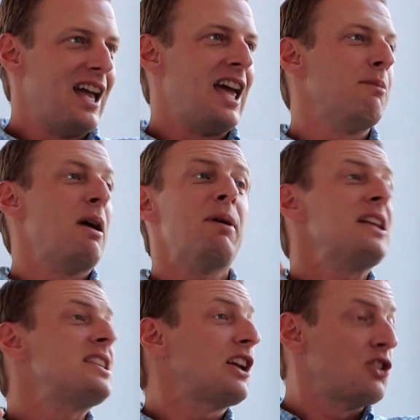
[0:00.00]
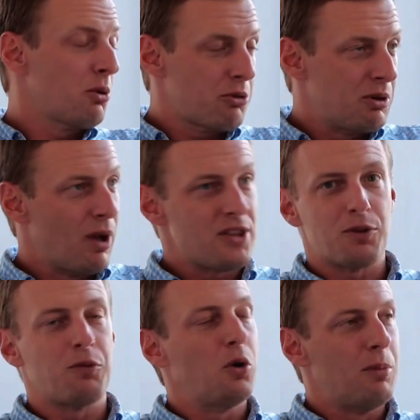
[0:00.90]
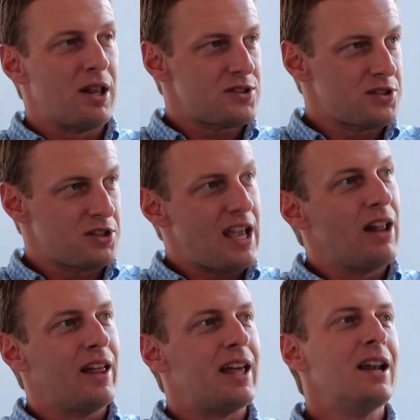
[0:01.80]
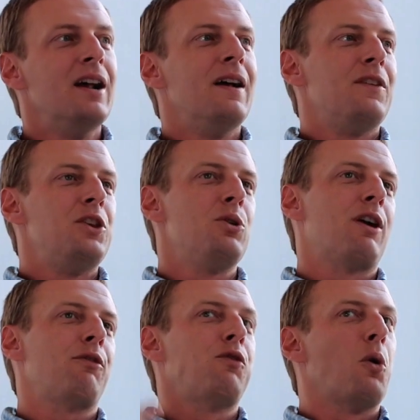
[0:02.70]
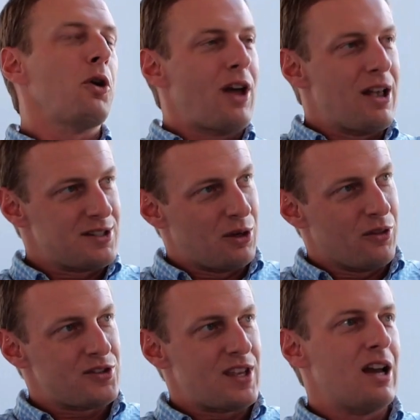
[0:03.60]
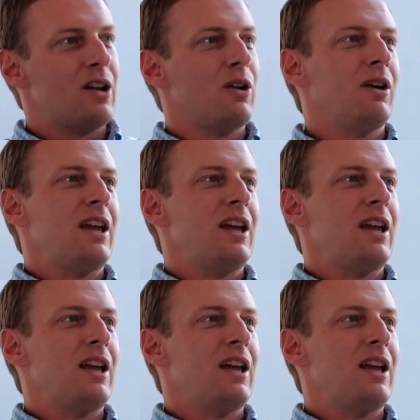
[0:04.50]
It might take 2 or 3 months or 4 months to sell it. You get 4,000 on the sale.